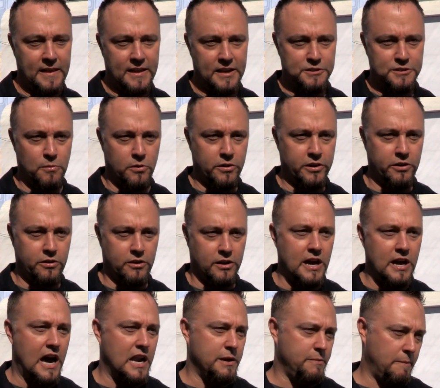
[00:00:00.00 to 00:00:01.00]
is more your
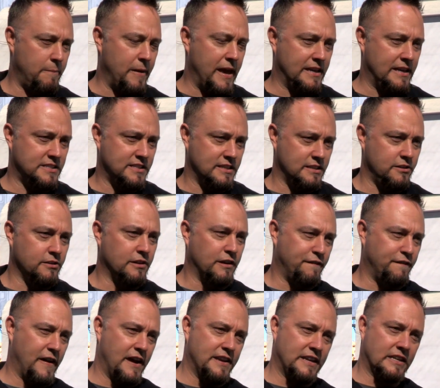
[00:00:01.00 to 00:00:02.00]
economy based, and you're going
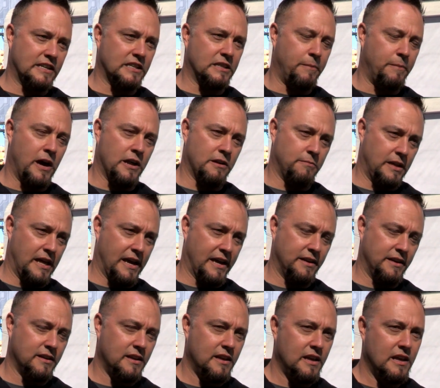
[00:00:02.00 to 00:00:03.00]
to find that at the bottom
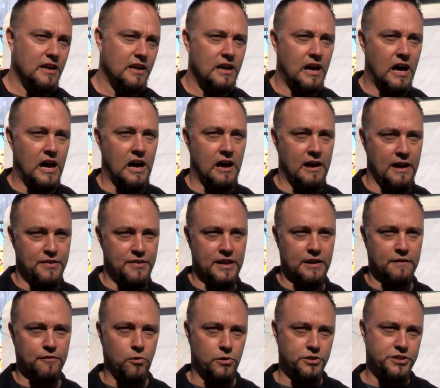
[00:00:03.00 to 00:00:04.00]
line. And then,
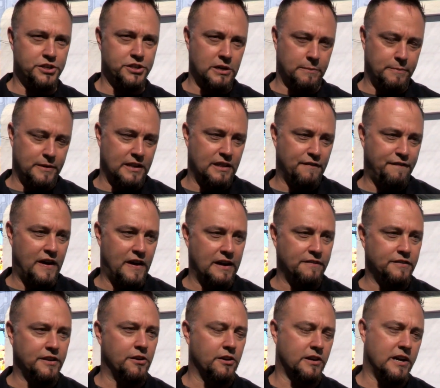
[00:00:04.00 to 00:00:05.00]
of course, you jump into the
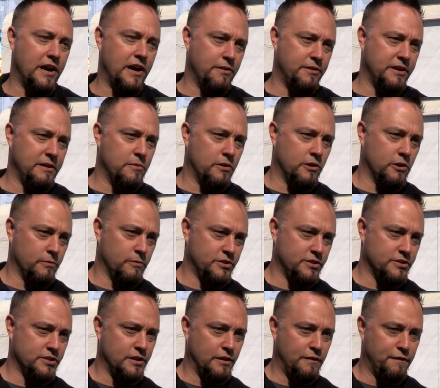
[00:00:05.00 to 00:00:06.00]
5-liter Coyote motor, which
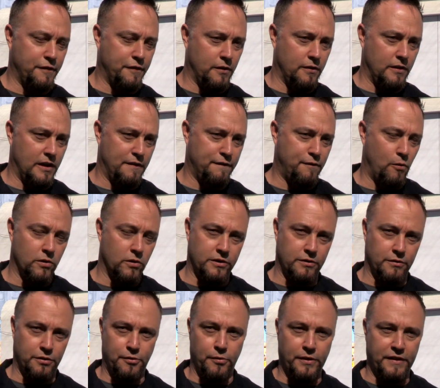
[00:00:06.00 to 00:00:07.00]
is good for
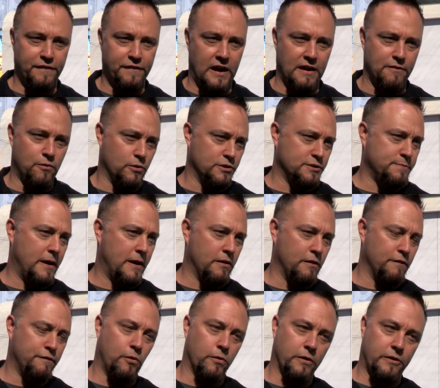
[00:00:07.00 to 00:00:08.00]
435 horsepower
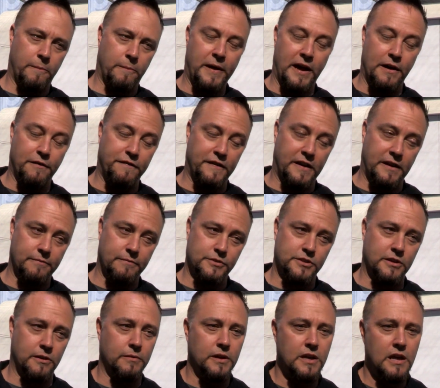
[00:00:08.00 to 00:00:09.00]
and 400 pound-feet.
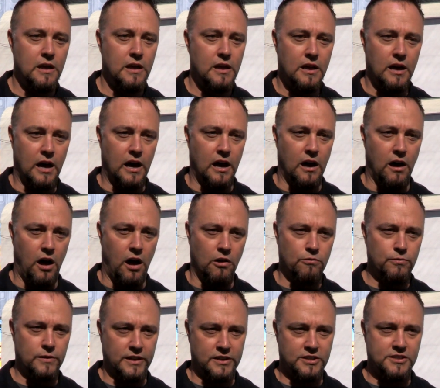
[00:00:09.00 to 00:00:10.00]
So all
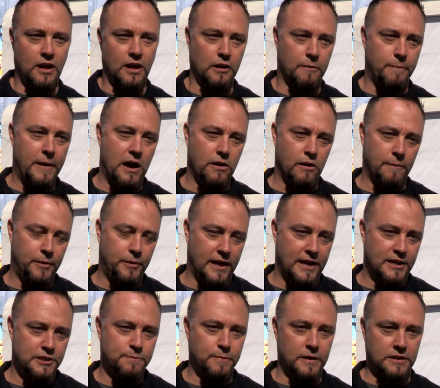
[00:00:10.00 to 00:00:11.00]
really solid power
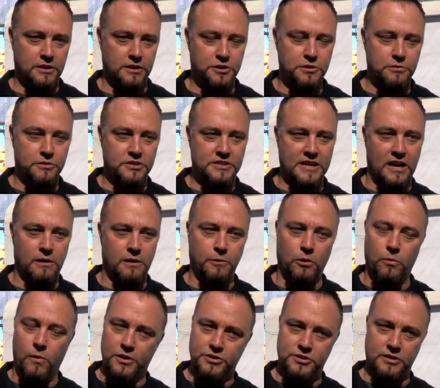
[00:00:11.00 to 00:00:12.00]
plants, but the 2
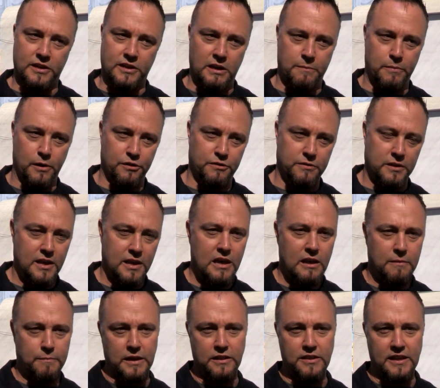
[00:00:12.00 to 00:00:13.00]
desirable ones are going to both
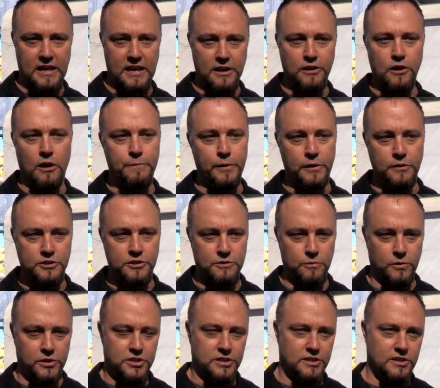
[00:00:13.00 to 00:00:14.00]
be the EcoBoost,
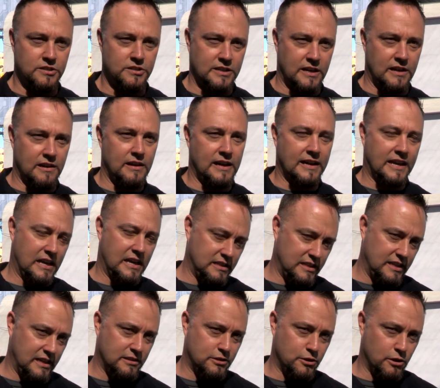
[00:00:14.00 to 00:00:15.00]
which is, again,
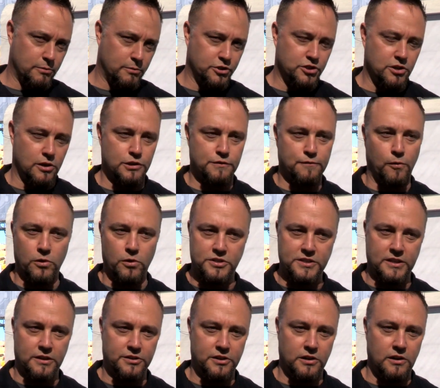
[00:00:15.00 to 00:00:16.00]
the turbocharged
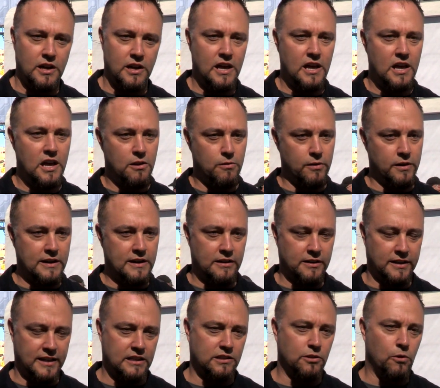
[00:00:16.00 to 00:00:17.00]
4-cylinder, where you not
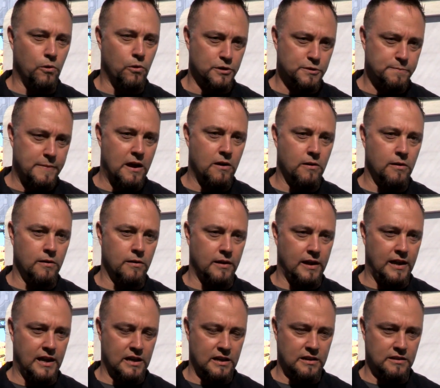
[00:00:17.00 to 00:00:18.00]
only get the horsepower
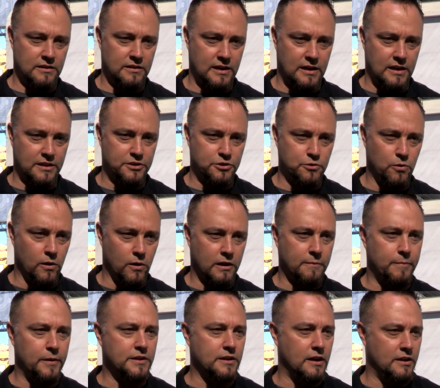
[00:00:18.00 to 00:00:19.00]
and the torque,
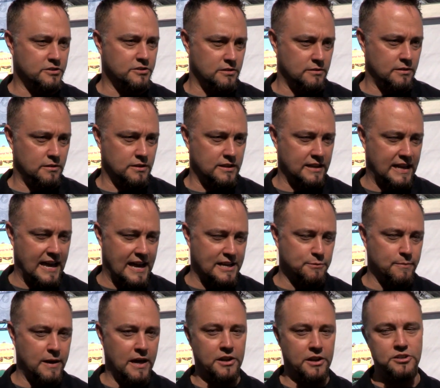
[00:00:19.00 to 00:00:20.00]
but also the
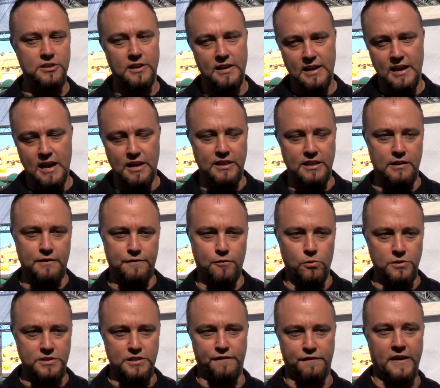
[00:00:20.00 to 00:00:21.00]
gas mileage, and then, of
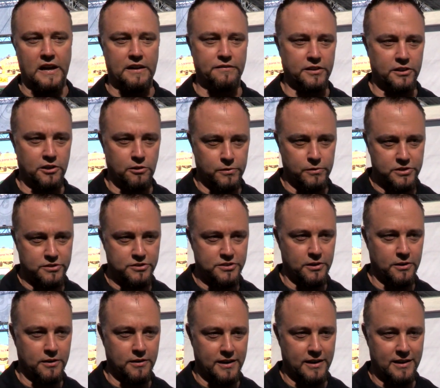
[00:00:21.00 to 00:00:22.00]
course, the 5-liter, which is
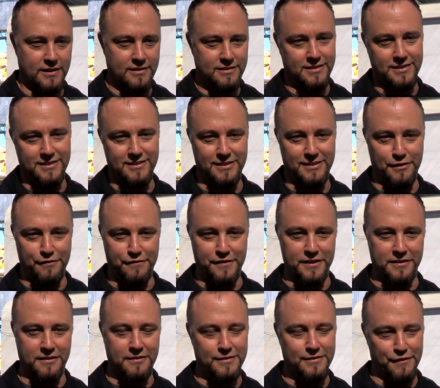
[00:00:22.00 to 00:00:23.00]
your
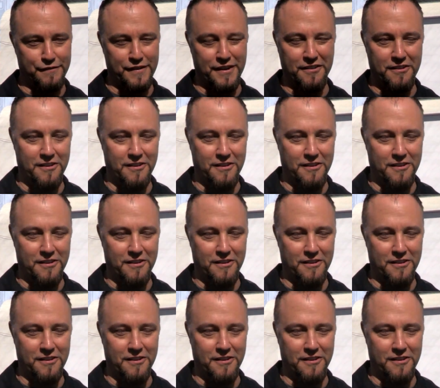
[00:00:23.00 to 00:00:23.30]
fun